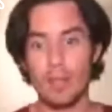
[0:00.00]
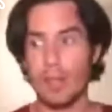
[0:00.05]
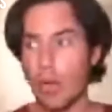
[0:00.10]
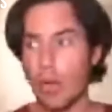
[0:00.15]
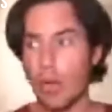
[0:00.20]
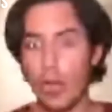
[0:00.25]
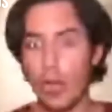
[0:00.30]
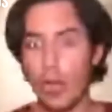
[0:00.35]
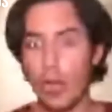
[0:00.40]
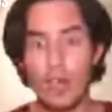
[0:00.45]

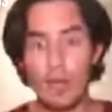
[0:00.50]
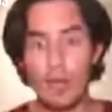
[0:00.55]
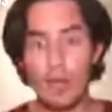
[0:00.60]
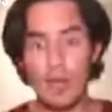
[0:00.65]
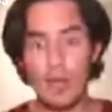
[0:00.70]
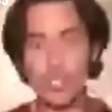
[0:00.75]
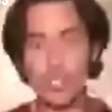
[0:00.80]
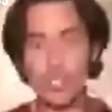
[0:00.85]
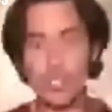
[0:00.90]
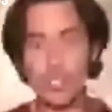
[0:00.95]
All the
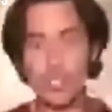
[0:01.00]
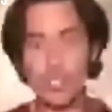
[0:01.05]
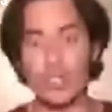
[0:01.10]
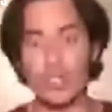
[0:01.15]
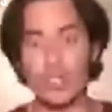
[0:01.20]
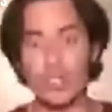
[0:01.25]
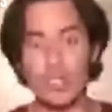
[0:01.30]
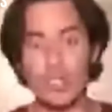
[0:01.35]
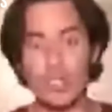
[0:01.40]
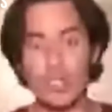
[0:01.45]
information that
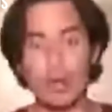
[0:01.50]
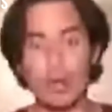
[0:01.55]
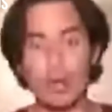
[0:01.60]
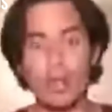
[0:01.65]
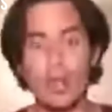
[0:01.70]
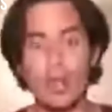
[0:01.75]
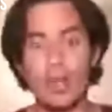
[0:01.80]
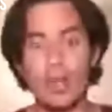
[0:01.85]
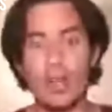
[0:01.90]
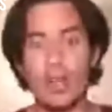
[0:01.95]
was in the world
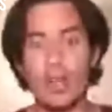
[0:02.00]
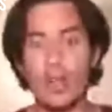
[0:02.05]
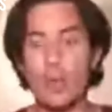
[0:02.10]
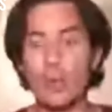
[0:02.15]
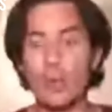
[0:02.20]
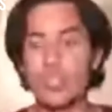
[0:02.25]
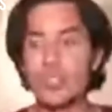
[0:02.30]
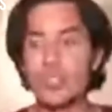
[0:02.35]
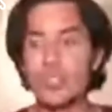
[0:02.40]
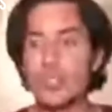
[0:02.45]

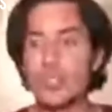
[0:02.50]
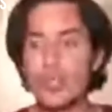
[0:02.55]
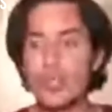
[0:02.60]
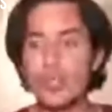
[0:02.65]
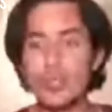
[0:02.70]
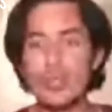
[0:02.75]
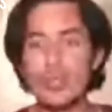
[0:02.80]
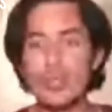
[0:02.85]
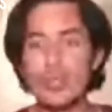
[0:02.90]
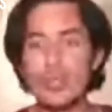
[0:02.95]
was
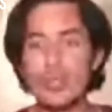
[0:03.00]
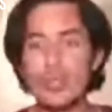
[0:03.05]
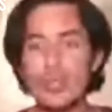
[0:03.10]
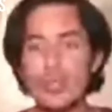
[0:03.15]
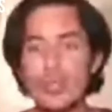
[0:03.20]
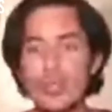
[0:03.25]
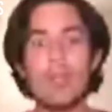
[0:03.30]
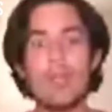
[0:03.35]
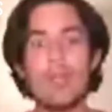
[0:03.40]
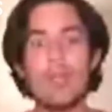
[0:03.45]
chewed
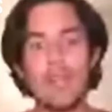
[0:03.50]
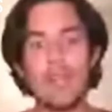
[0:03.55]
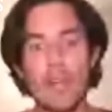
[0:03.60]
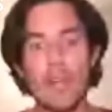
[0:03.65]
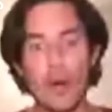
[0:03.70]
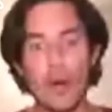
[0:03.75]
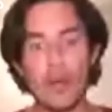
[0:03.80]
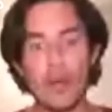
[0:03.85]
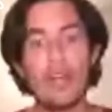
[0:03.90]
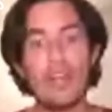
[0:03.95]

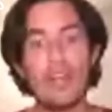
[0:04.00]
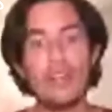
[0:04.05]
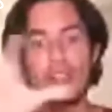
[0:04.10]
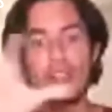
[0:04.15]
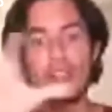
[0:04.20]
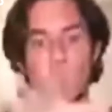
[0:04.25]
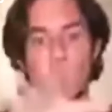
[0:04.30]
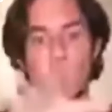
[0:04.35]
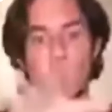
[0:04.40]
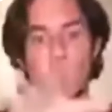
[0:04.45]
before,
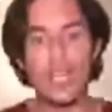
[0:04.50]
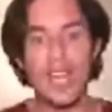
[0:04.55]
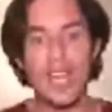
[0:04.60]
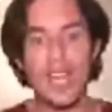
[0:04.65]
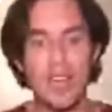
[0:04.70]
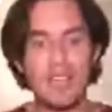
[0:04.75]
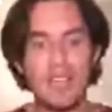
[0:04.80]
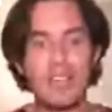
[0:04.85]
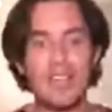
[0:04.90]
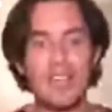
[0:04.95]
so you can
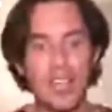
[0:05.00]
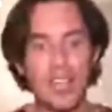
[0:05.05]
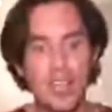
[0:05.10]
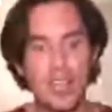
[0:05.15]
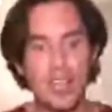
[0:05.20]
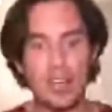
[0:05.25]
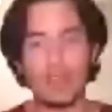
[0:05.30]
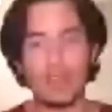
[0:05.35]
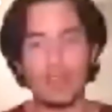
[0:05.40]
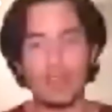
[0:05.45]
have it
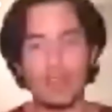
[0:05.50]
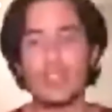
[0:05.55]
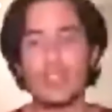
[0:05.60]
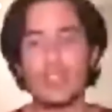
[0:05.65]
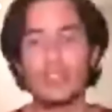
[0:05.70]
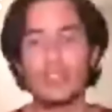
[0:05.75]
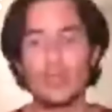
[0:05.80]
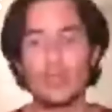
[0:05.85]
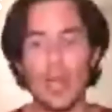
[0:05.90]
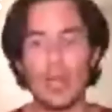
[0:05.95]
here, so
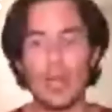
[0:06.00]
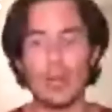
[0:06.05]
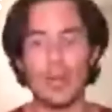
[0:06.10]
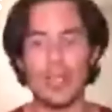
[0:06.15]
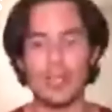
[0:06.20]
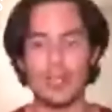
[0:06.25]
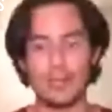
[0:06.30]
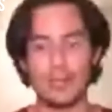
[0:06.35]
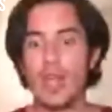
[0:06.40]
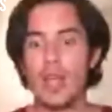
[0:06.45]
swallow
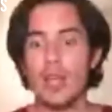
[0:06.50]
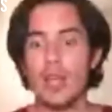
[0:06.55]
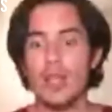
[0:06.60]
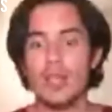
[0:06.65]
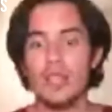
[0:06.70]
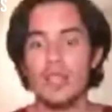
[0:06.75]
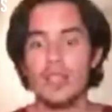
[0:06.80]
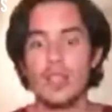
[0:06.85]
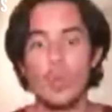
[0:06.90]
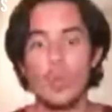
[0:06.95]
it.
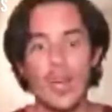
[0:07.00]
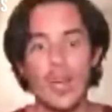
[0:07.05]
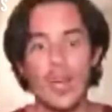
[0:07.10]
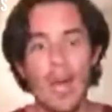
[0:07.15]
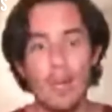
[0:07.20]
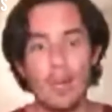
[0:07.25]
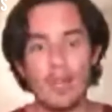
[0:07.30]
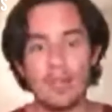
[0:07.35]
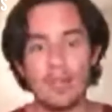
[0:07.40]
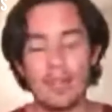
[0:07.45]
So what
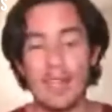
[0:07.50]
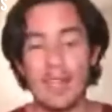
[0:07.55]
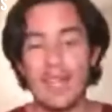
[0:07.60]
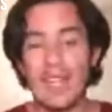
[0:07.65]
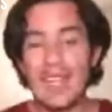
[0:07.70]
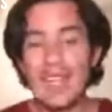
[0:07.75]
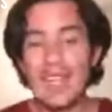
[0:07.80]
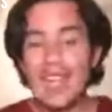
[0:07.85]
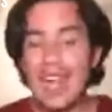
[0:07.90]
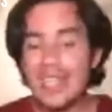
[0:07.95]
happened?
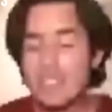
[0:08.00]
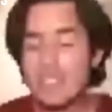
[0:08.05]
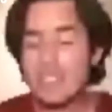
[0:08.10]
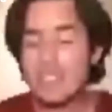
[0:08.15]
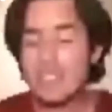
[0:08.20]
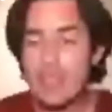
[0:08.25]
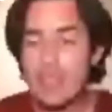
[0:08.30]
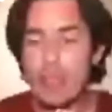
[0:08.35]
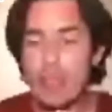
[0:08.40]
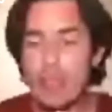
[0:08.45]
It has
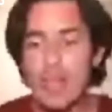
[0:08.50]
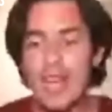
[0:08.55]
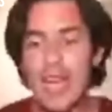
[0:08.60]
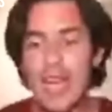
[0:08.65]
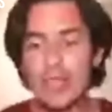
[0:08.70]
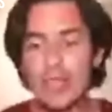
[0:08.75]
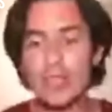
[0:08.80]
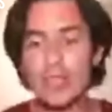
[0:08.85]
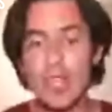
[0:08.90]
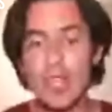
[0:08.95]
been
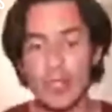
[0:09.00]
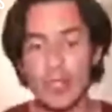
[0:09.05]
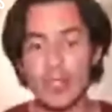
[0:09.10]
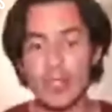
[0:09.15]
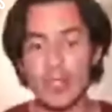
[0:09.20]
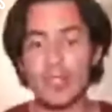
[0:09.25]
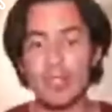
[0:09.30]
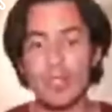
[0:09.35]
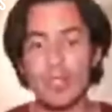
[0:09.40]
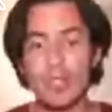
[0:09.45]
300
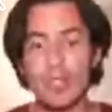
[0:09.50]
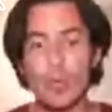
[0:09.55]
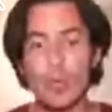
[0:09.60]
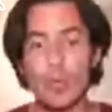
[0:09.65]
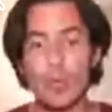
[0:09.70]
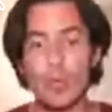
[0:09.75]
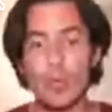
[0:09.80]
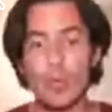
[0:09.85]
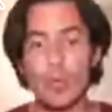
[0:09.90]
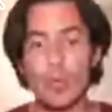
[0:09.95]
years
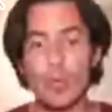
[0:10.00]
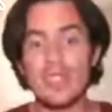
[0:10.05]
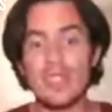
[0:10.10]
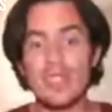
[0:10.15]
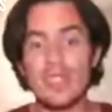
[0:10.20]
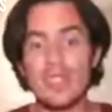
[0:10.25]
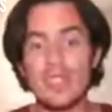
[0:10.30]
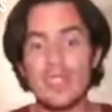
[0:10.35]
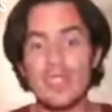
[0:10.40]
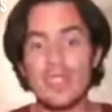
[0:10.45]
with a
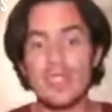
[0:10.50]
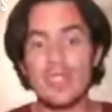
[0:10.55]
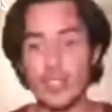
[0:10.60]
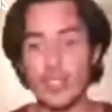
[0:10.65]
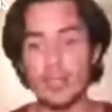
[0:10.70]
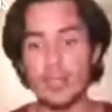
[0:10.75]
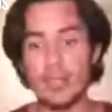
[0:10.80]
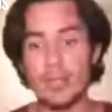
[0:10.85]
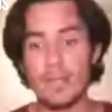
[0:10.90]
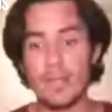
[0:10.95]

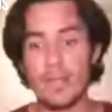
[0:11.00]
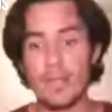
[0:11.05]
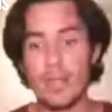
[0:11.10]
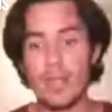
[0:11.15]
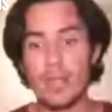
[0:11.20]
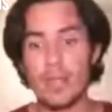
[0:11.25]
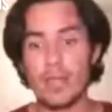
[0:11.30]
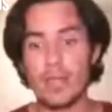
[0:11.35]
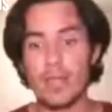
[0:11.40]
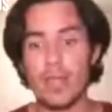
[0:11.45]
civilization
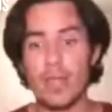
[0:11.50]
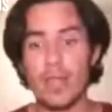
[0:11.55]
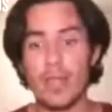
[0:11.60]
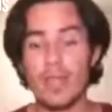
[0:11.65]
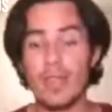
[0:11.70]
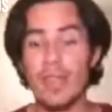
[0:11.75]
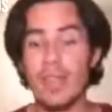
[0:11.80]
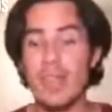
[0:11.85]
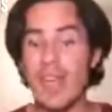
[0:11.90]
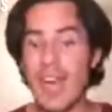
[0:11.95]

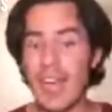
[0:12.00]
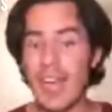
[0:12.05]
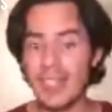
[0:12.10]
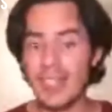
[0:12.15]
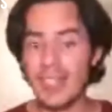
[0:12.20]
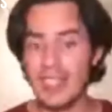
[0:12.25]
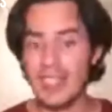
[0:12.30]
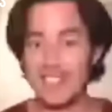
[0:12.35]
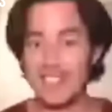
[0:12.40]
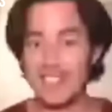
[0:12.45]
that